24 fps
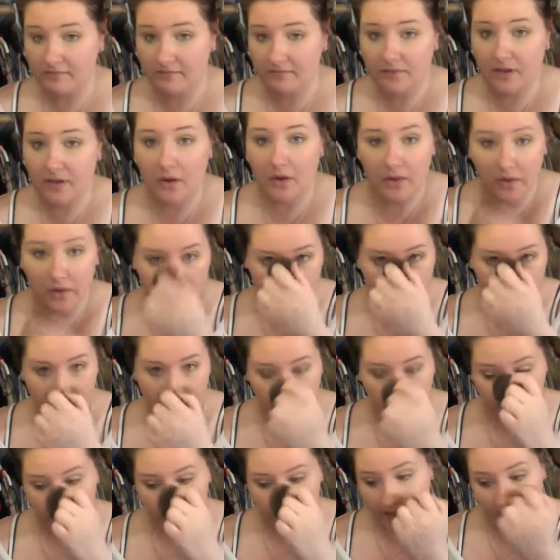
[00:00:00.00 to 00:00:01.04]
holy grail
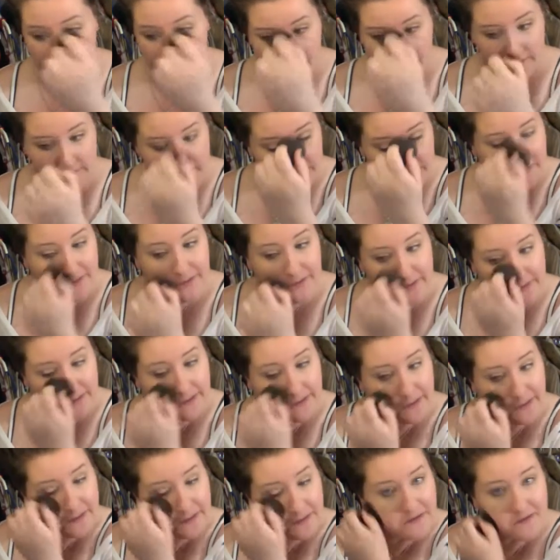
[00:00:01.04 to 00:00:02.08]
for years and years and
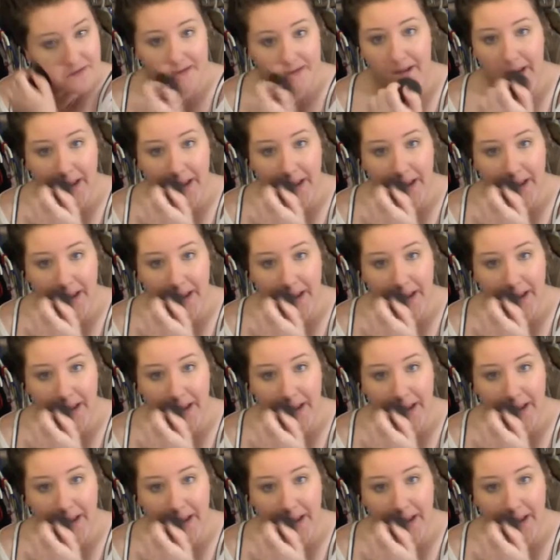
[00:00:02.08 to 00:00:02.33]
years.